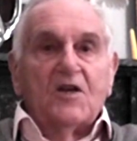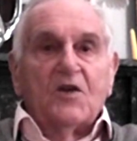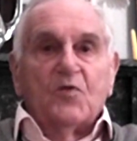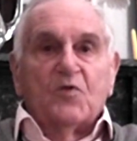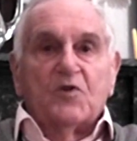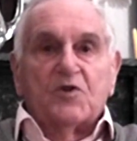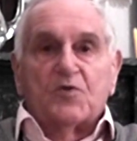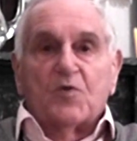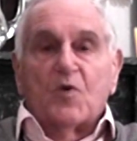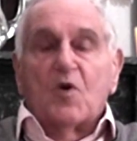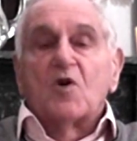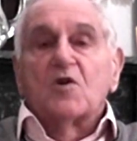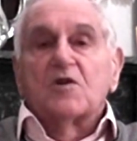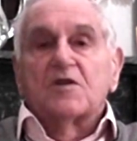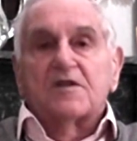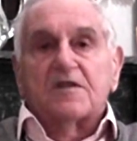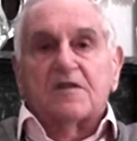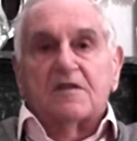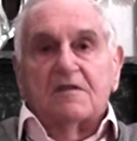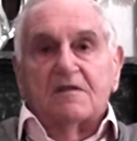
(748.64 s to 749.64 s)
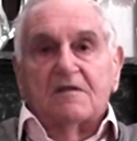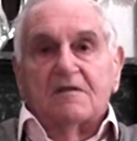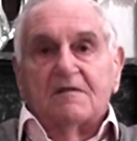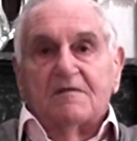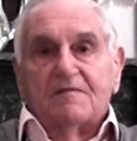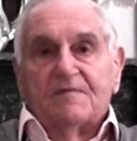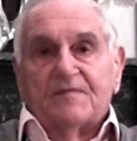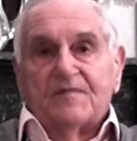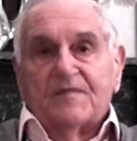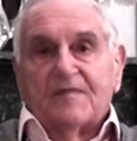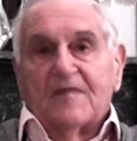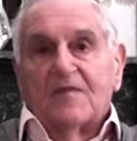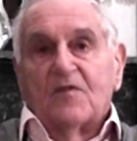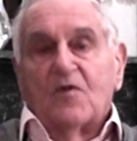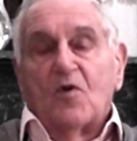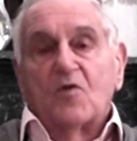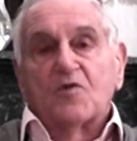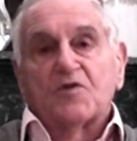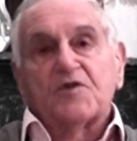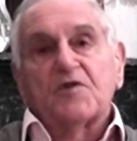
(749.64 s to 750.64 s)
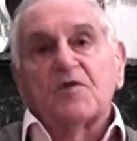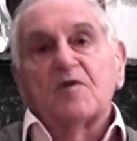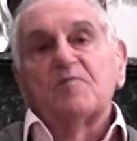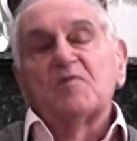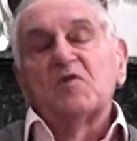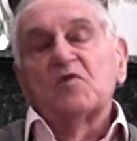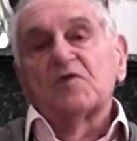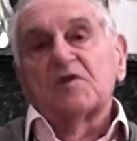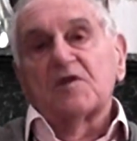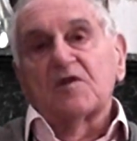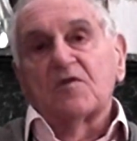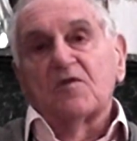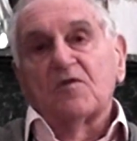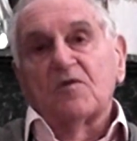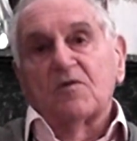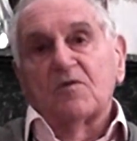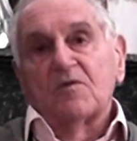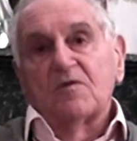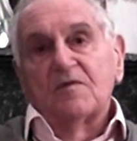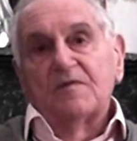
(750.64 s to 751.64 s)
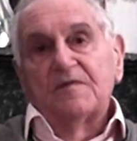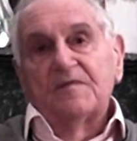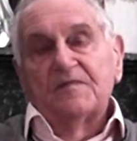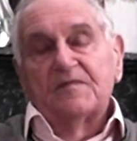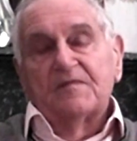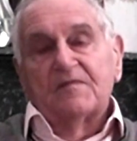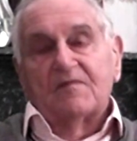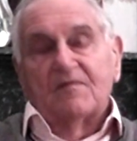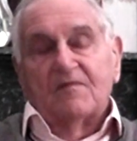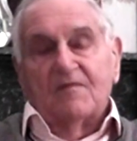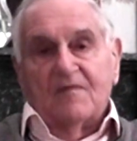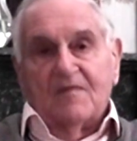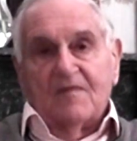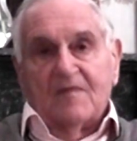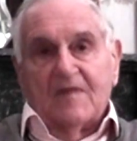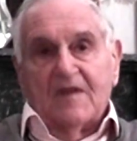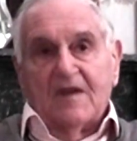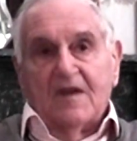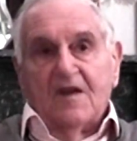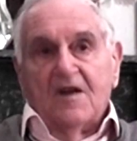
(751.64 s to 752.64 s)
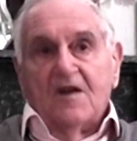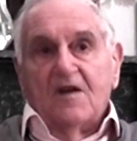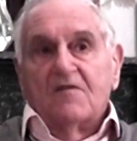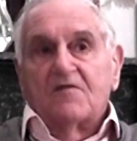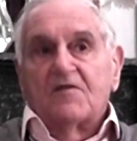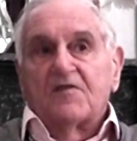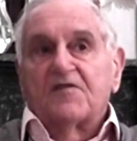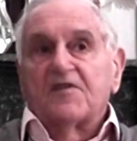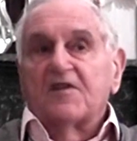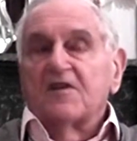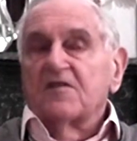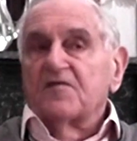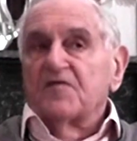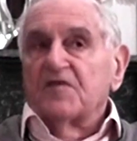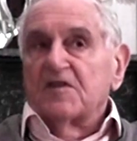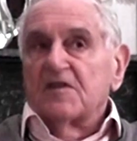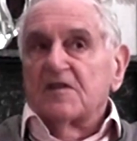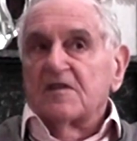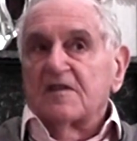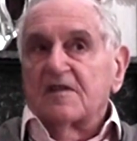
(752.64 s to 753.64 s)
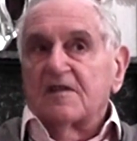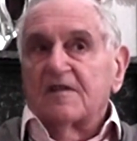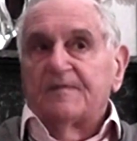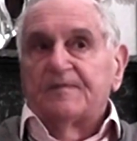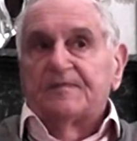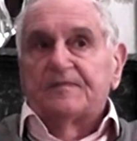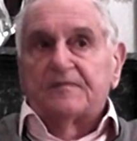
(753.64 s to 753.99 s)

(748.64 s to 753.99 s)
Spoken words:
which was also a music hall. The third verse,